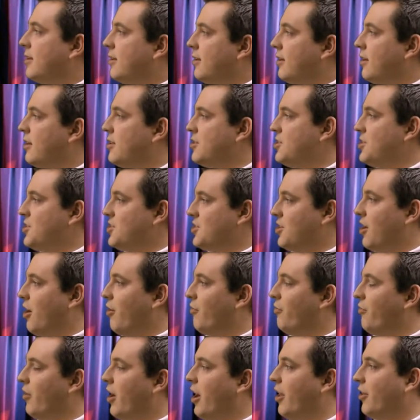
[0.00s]
This is our
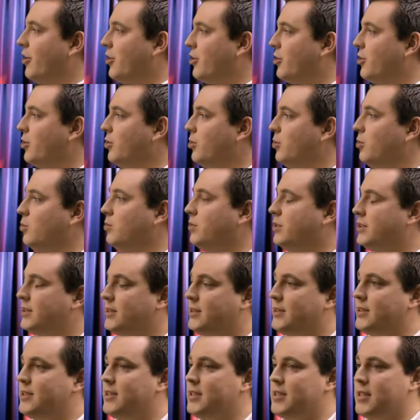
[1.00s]
father who
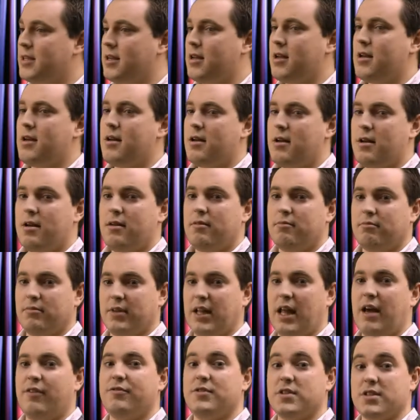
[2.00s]

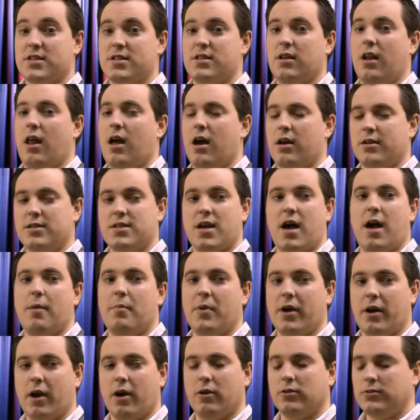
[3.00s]
left us a long time
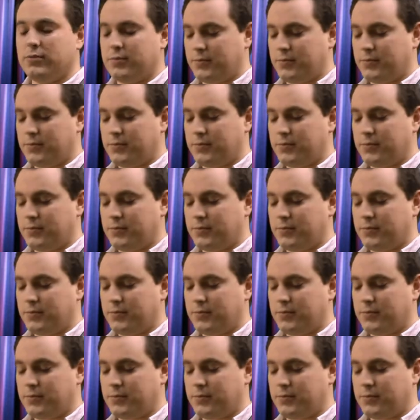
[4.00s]
ago.